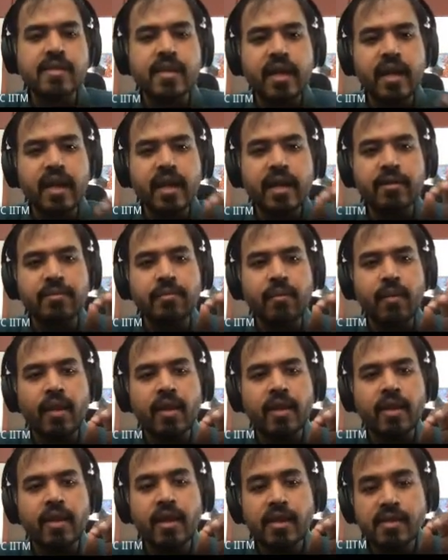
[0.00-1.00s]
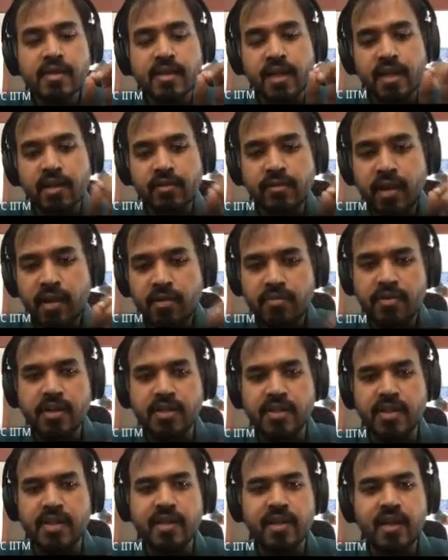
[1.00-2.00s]
a different
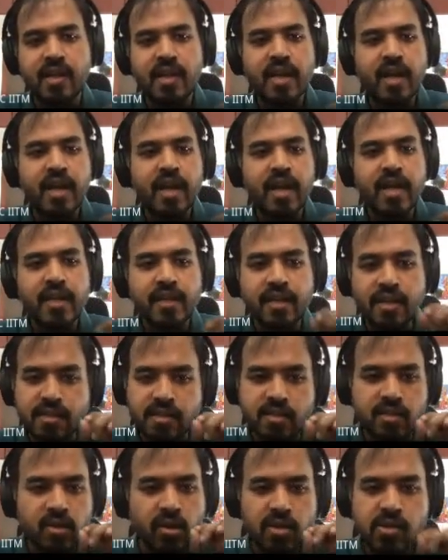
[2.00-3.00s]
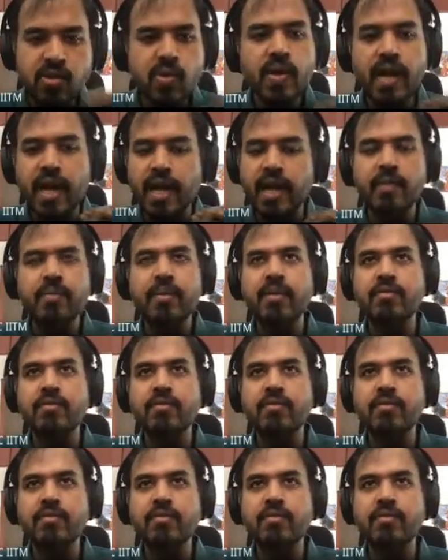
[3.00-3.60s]
function. this is also an Ackermann